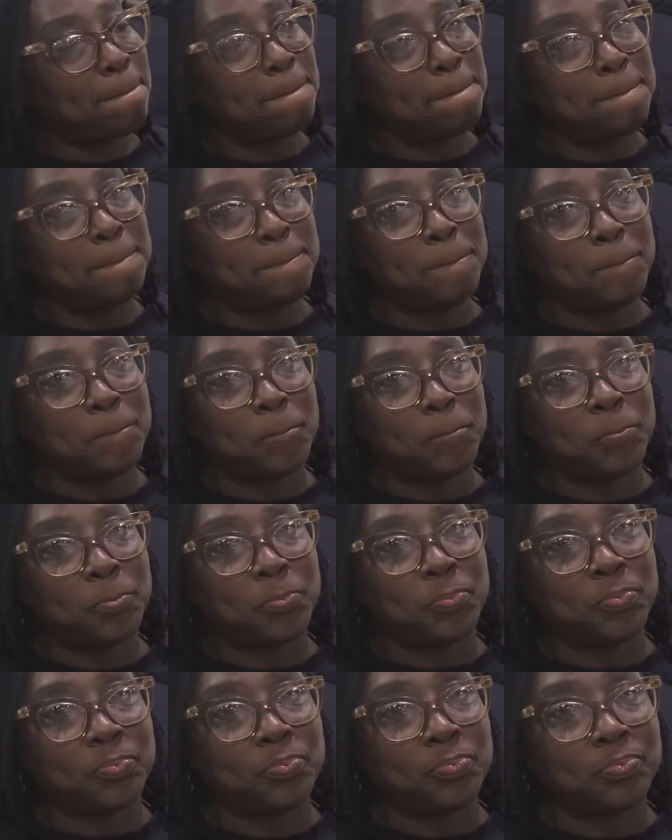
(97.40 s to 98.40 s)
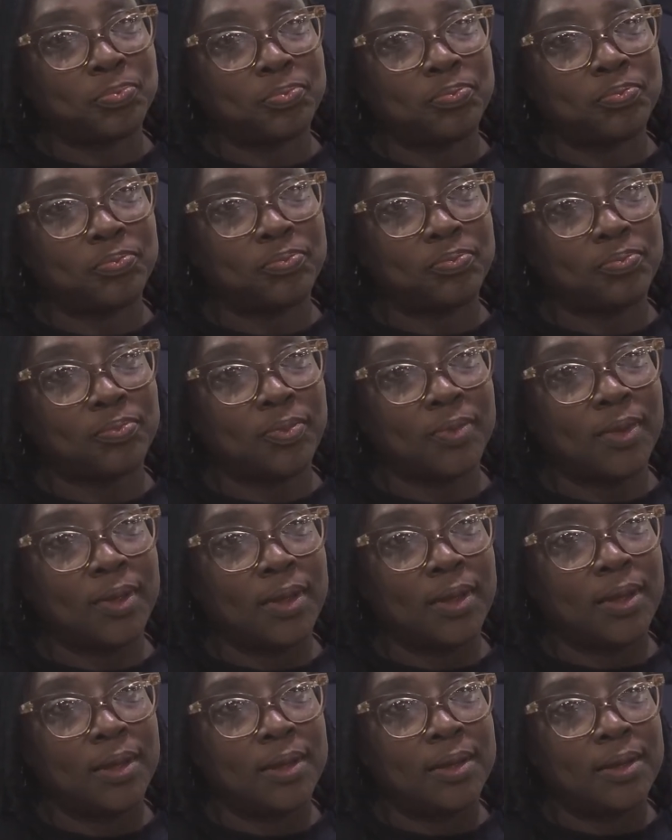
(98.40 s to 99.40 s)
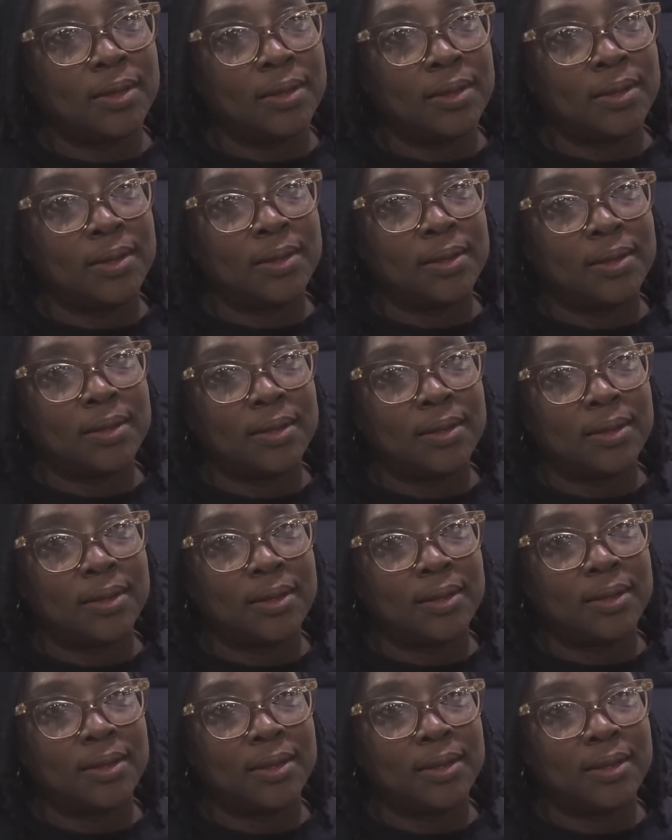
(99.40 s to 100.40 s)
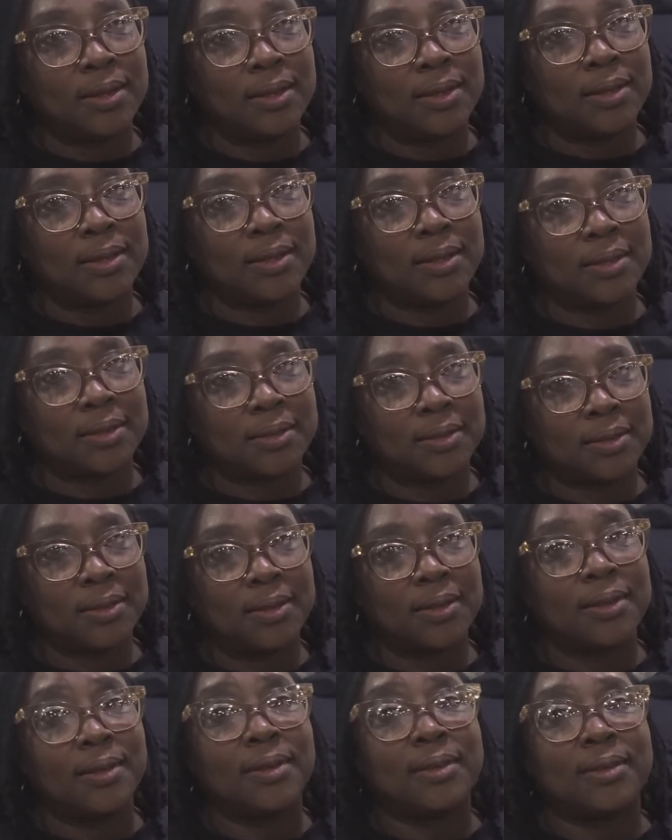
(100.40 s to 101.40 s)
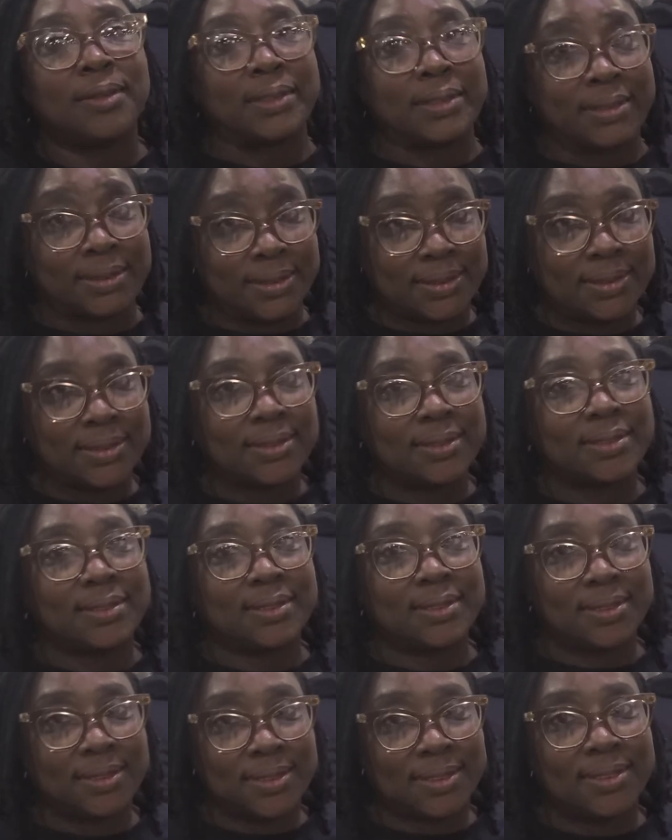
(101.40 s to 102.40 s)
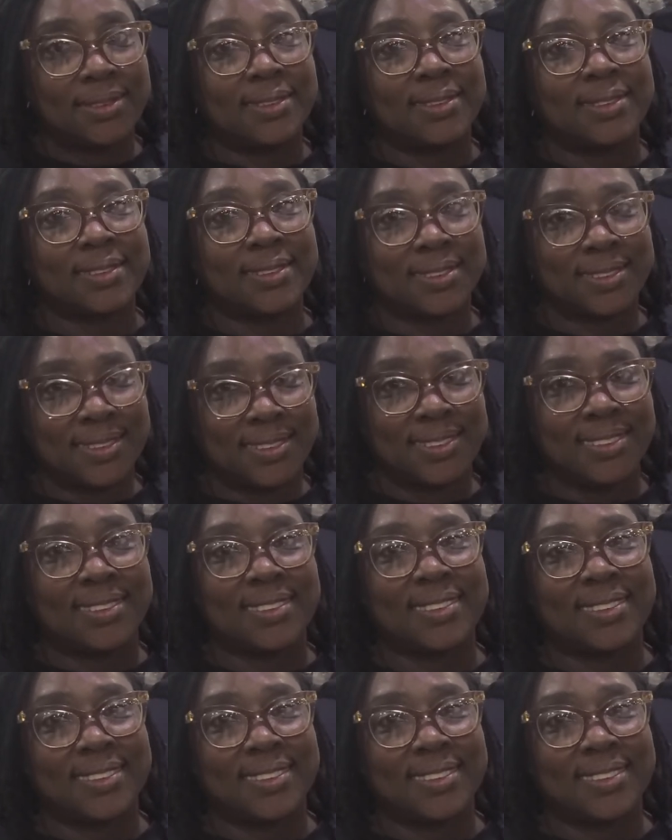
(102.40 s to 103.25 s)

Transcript: (silent)